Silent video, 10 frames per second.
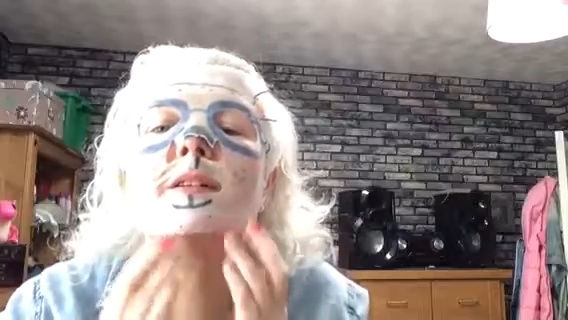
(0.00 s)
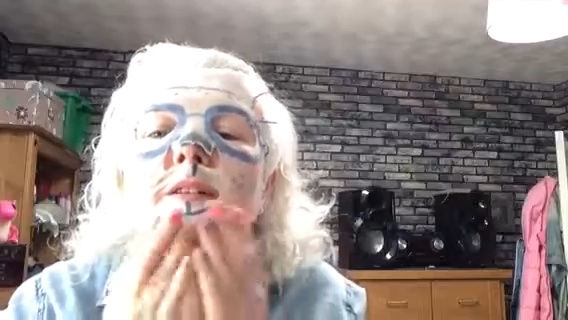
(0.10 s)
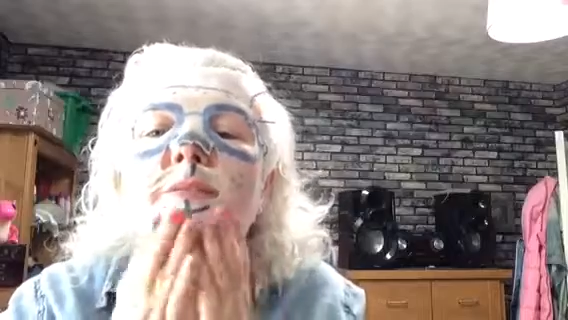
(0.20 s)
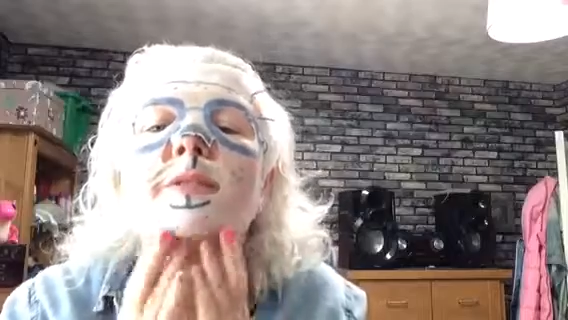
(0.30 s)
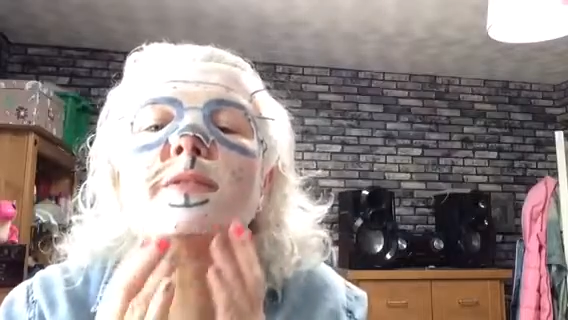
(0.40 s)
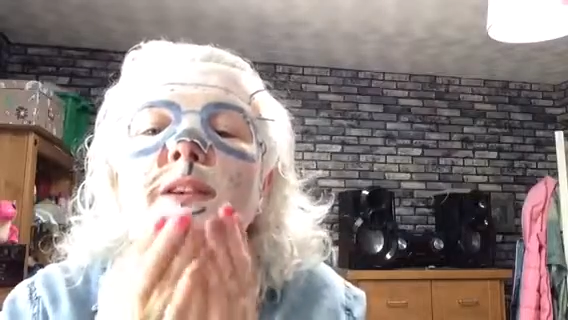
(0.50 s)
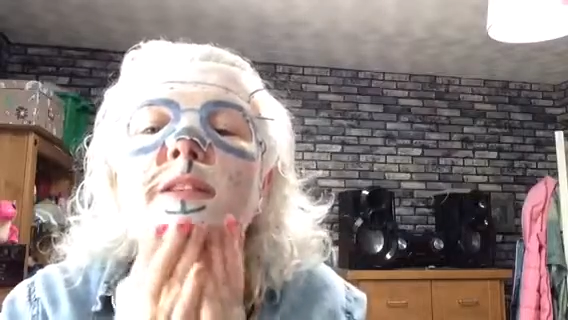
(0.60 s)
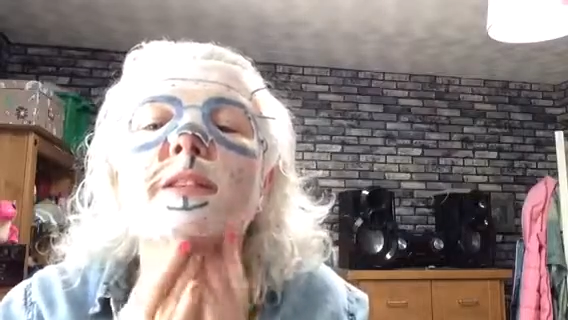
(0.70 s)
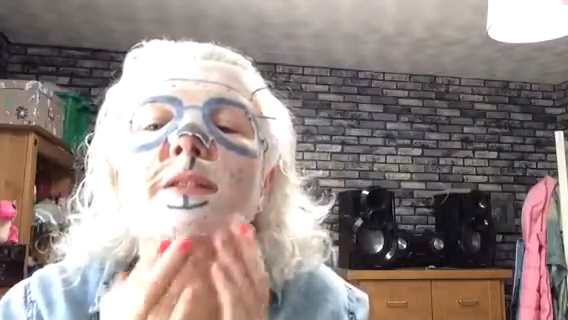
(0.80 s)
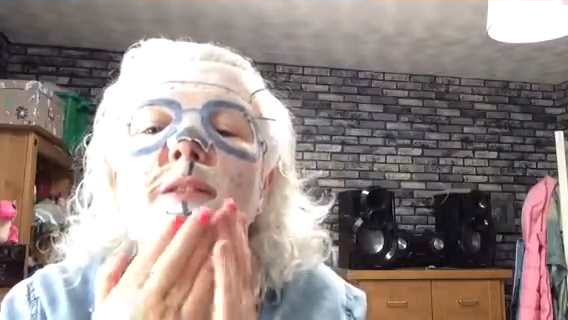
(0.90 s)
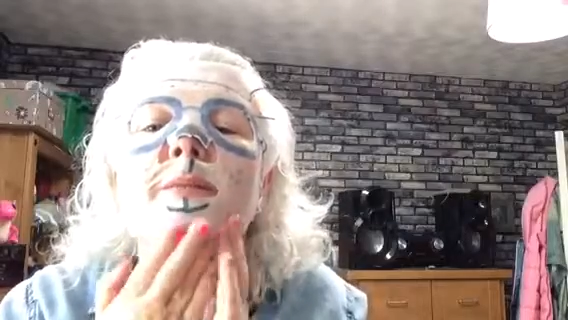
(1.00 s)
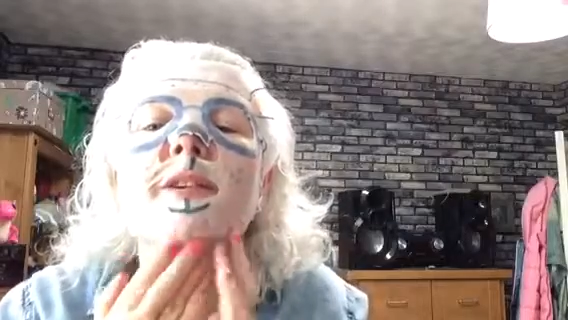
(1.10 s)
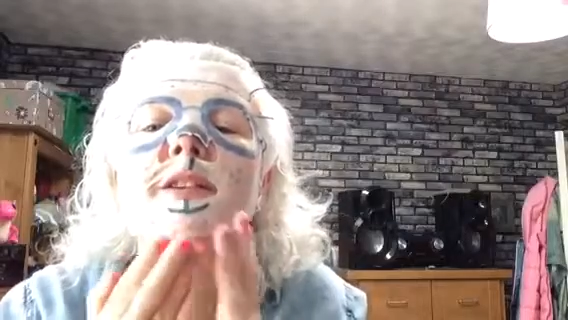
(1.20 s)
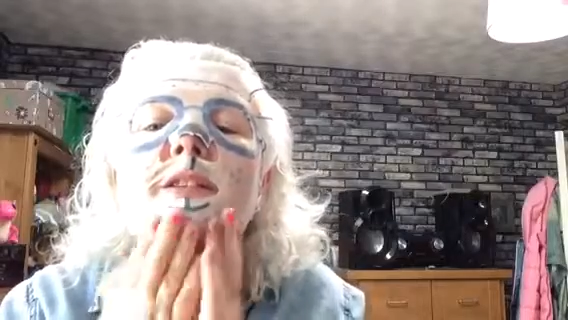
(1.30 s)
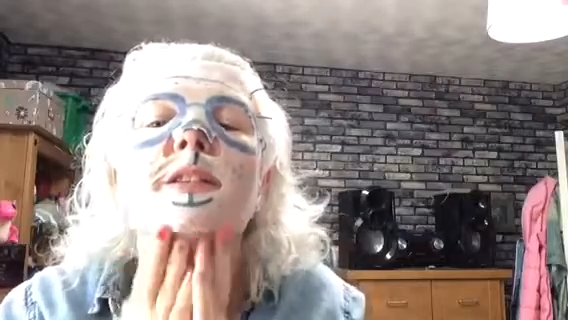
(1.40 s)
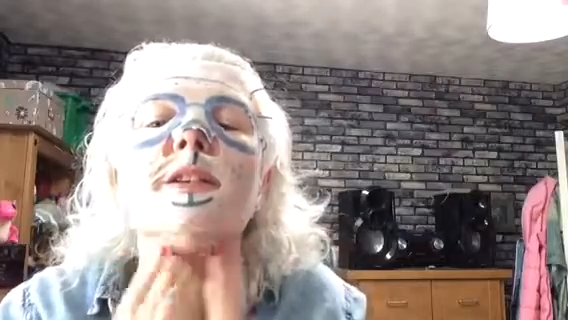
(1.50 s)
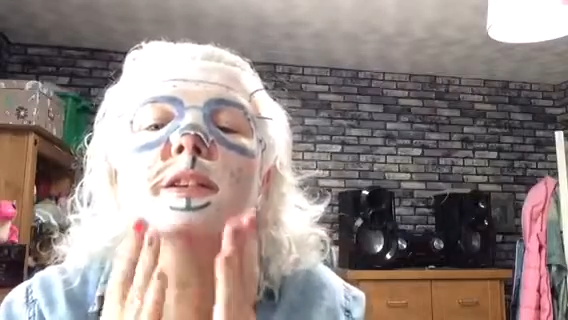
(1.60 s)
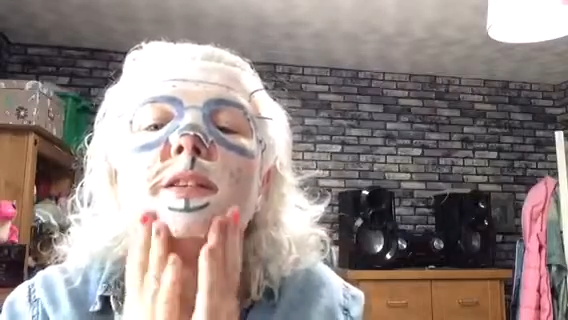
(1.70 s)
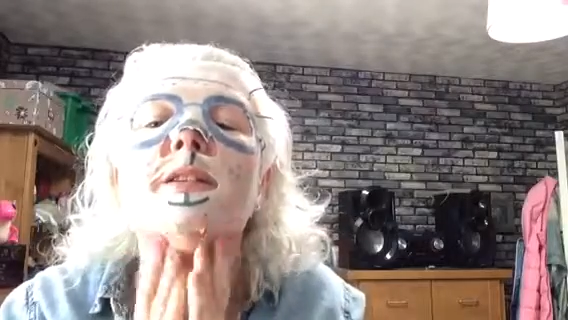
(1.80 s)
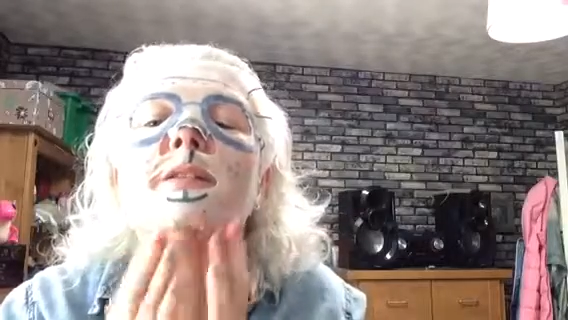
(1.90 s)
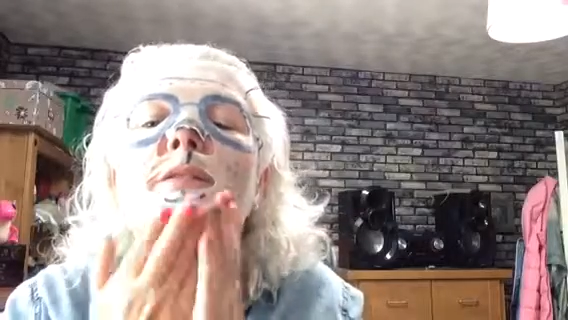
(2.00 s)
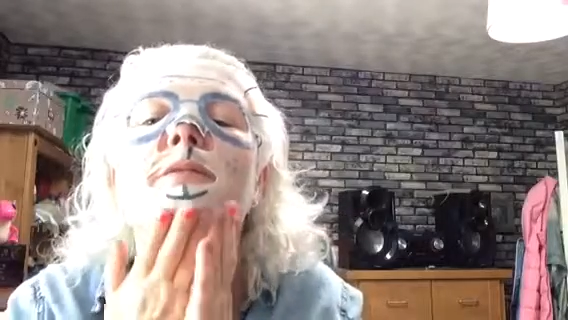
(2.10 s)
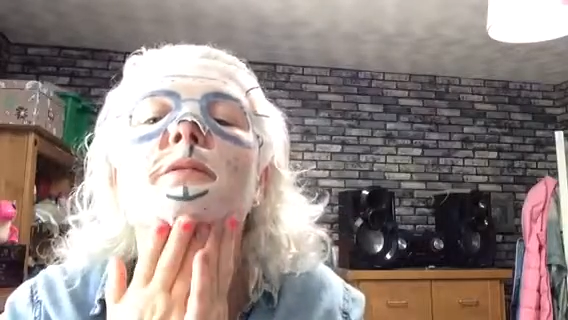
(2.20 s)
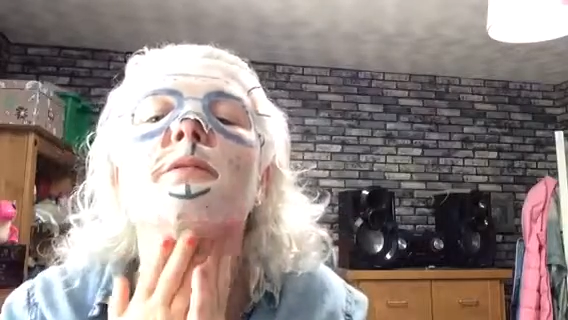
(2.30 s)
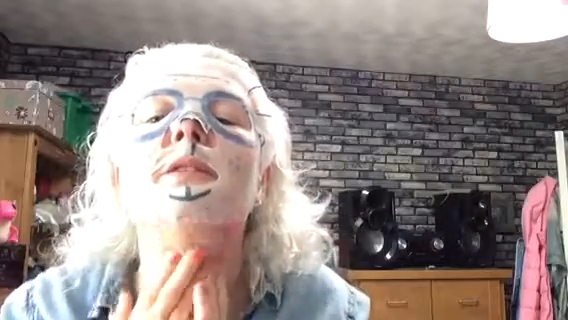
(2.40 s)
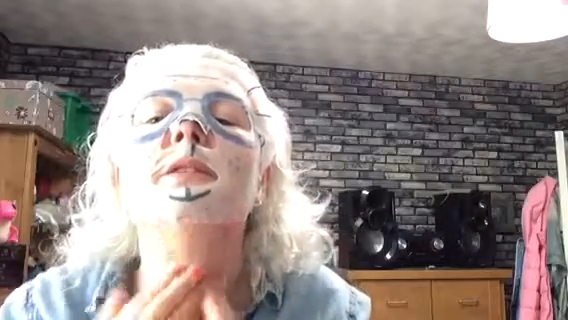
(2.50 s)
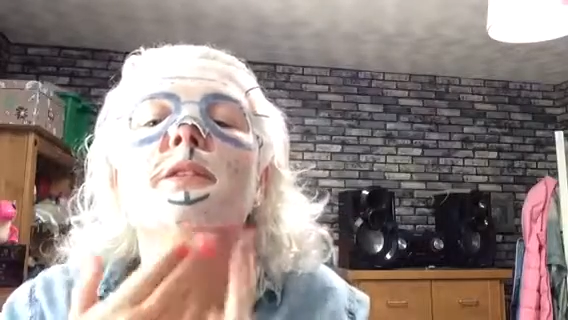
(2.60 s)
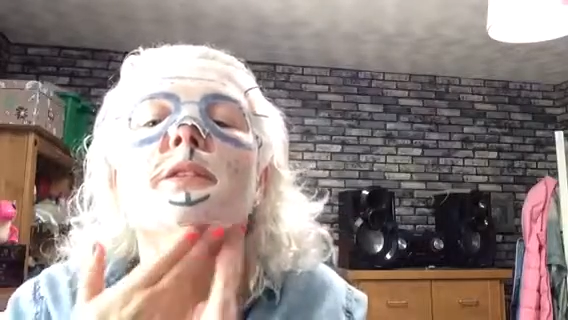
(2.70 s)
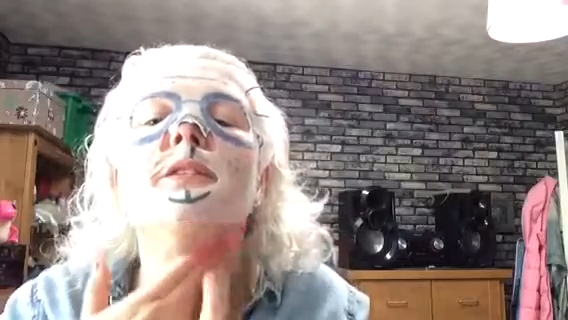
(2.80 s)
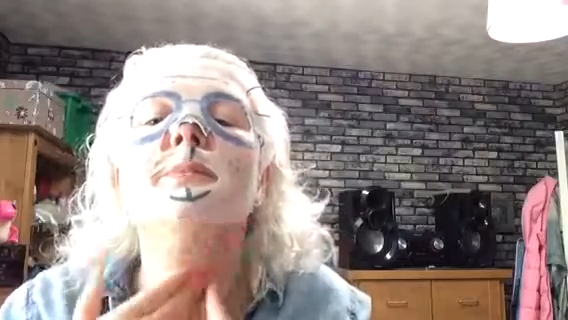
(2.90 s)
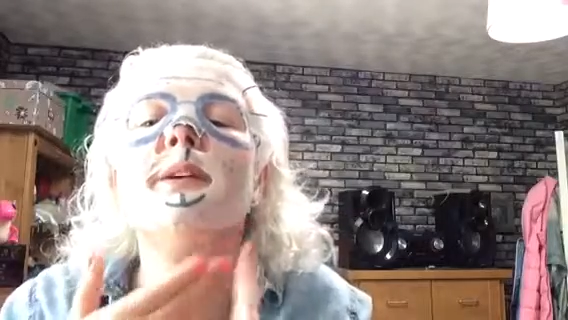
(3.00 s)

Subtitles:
Let's move that down on my chin. There's